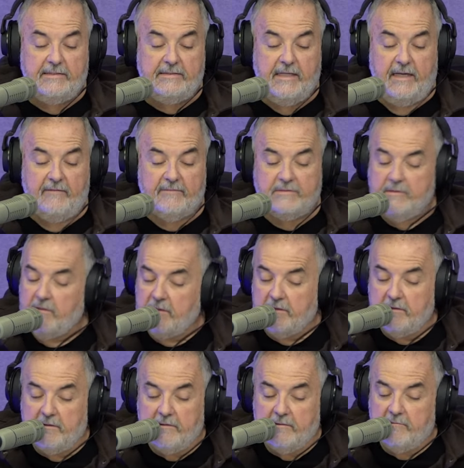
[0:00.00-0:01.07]
Davis,
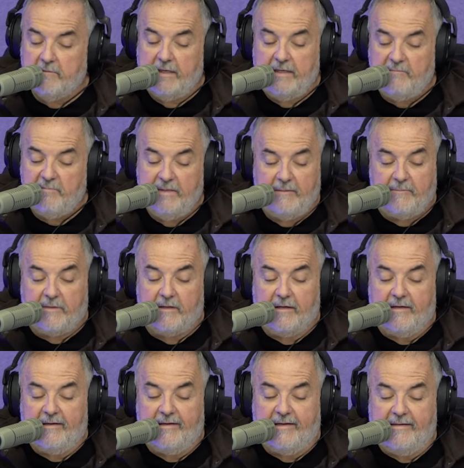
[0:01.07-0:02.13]
red pepper
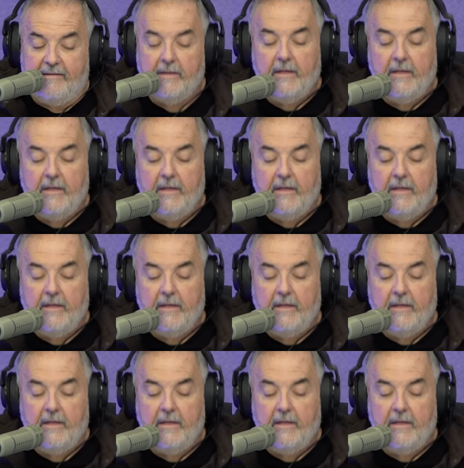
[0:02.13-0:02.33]
hot,